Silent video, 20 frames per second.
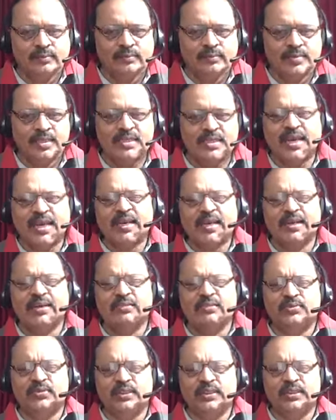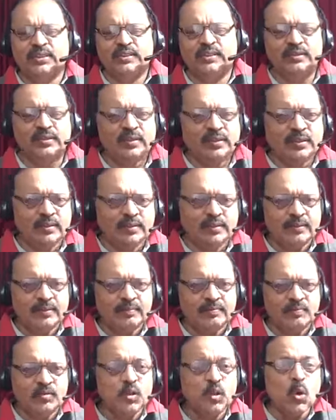Second, I feel
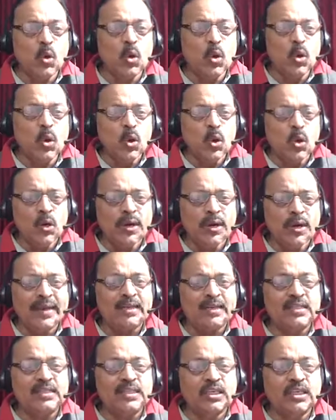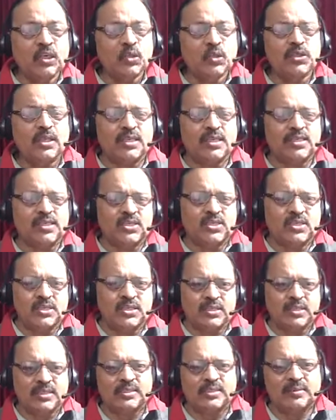no
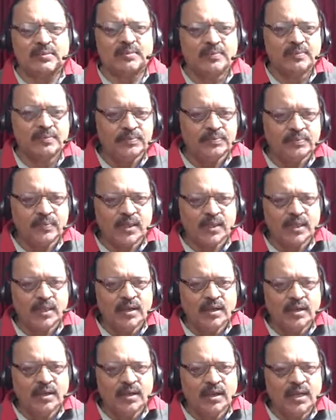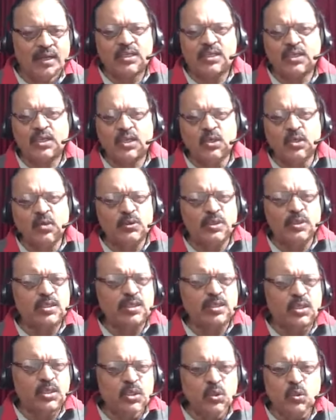excuses.
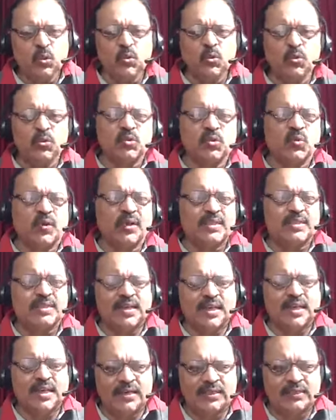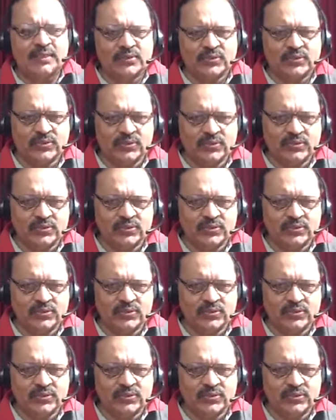Excuses ruins one's life.